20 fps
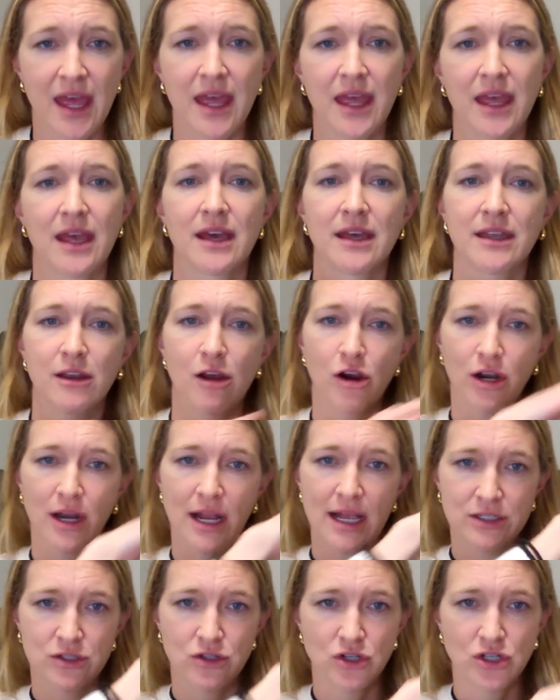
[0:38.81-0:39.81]
And
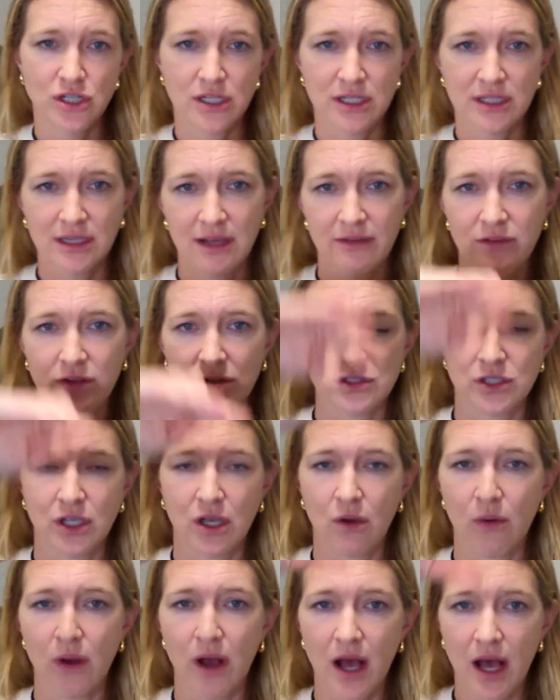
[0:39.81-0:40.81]
our estrogen levels
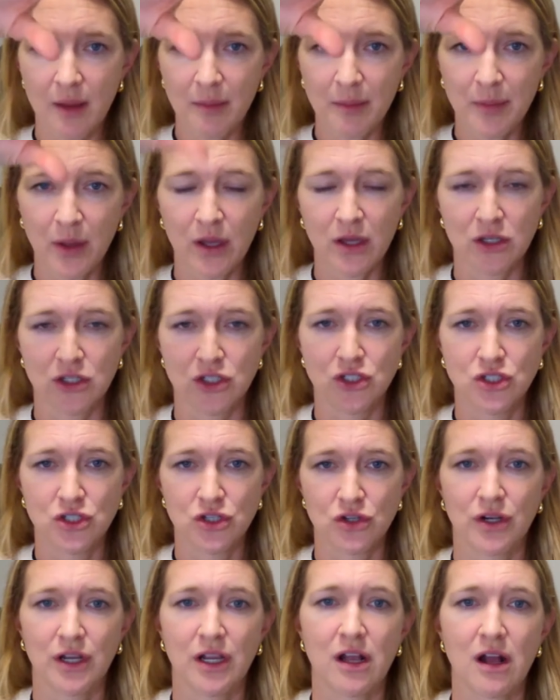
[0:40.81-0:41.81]
go up
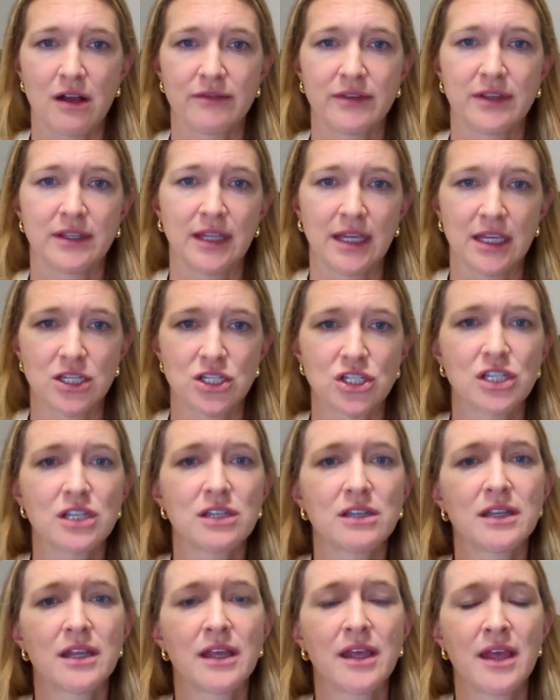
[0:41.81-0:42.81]
during
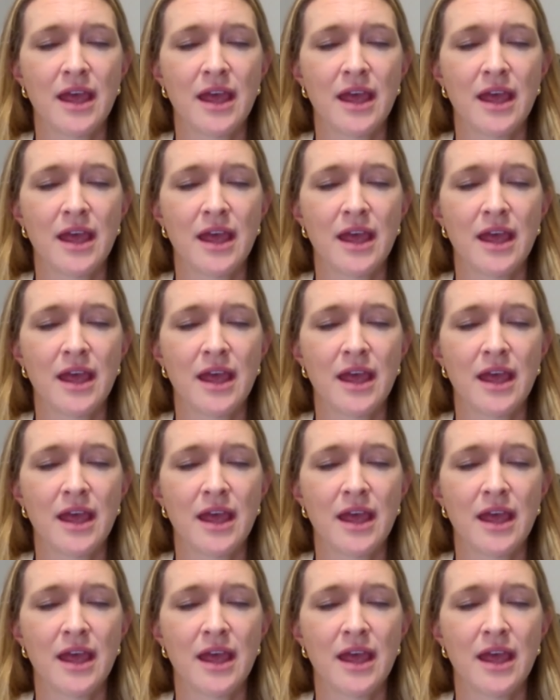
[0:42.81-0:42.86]
ovulation.